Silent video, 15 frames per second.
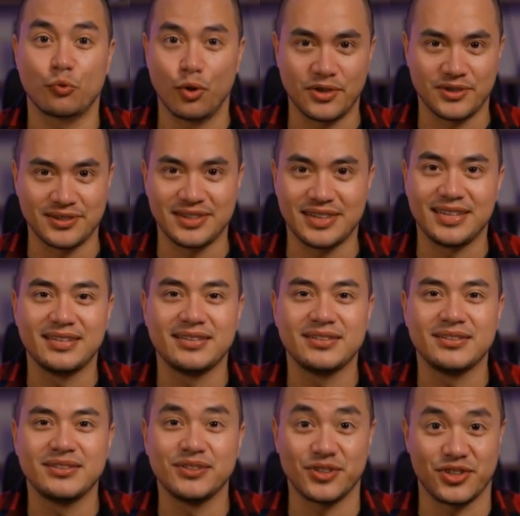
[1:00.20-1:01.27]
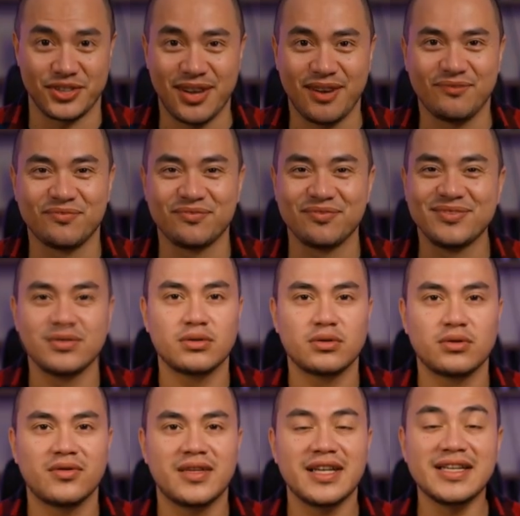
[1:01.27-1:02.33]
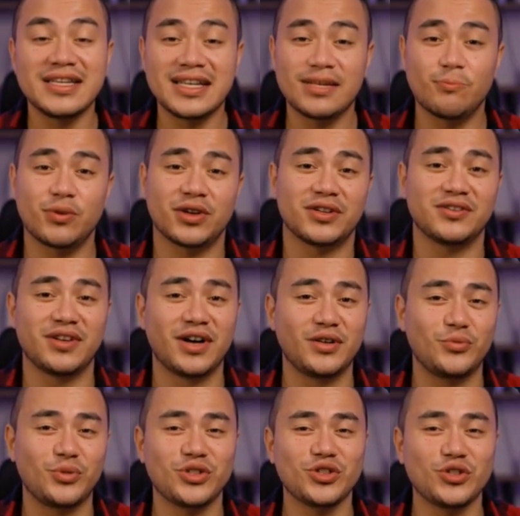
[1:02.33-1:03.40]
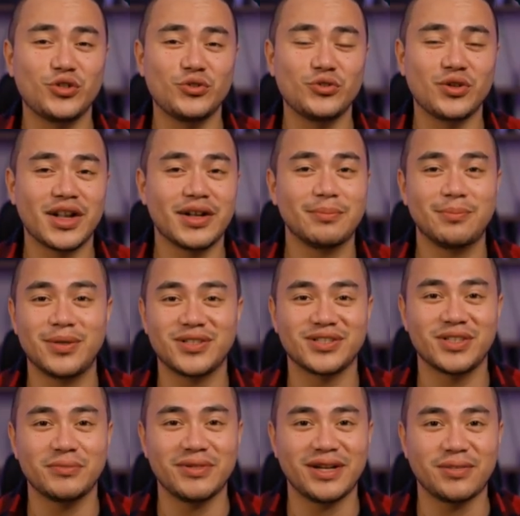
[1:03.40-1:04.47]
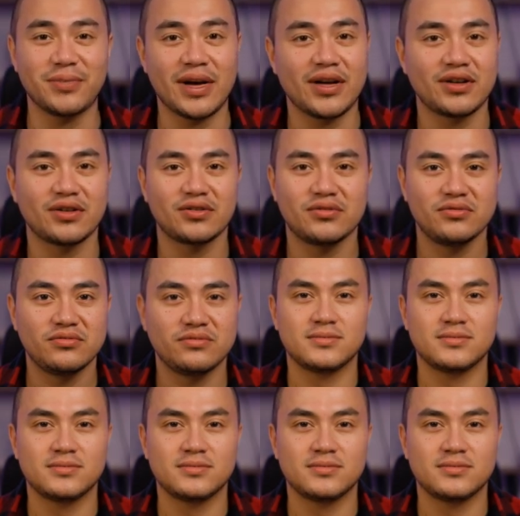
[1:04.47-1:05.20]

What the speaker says: weren't good enough. So he did what developers do and built something better.